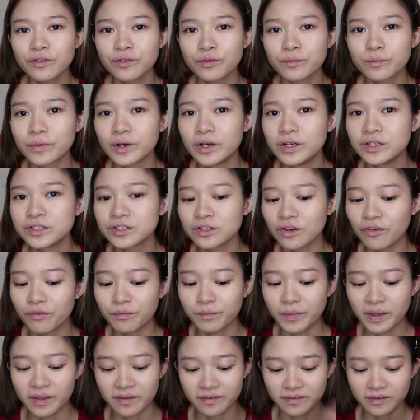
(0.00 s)
too much of
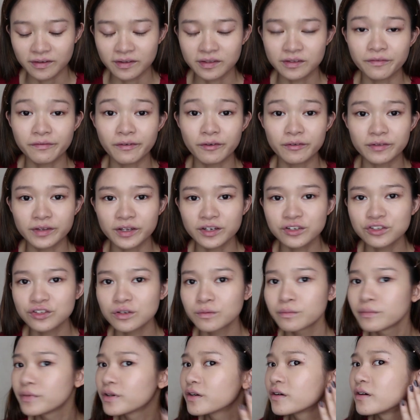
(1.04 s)
mixing the
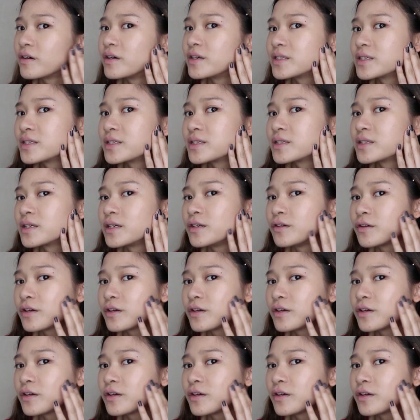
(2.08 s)
foundation because